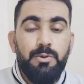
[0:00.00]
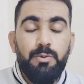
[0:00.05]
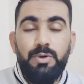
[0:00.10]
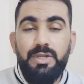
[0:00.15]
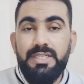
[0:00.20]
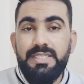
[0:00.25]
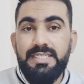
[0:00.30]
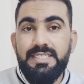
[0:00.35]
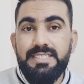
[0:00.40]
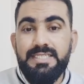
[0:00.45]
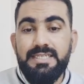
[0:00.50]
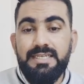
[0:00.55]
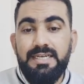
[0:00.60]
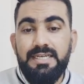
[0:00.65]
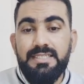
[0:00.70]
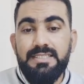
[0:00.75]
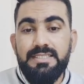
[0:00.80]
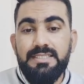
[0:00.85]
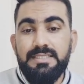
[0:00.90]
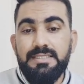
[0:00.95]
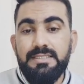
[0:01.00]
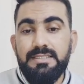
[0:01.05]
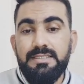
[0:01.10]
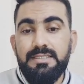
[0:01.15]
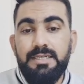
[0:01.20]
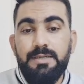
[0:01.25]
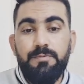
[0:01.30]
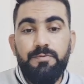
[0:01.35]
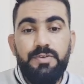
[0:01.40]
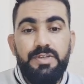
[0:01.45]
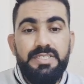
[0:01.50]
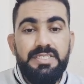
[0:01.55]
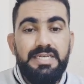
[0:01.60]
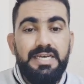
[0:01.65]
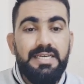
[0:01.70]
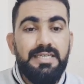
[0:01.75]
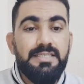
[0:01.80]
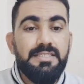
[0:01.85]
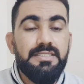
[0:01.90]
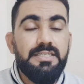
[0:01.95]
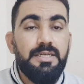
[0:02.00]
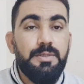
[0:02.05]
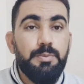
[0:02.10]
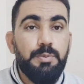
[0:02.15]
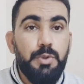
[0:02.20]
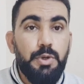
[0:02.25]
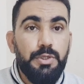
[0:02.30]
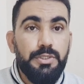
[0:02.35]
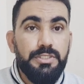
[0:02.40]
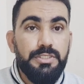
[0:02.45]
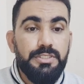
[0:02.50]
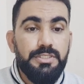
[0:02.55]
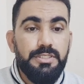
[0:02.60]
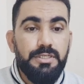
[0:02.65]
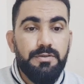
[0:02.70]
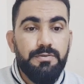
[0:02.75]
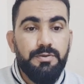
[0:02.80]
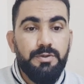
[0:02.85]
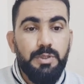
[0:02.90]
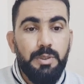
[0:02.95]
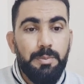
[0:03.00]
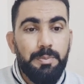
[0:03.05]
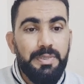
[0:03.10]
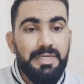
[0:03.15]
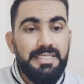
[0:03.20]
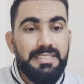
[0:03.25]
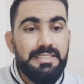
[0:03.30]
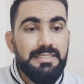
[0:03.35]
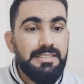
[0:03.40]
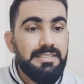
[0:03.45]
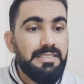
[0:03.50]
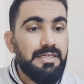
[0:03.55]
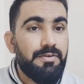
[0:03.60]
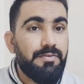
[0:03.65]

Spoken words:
While this clause emphasizes the importance of competence,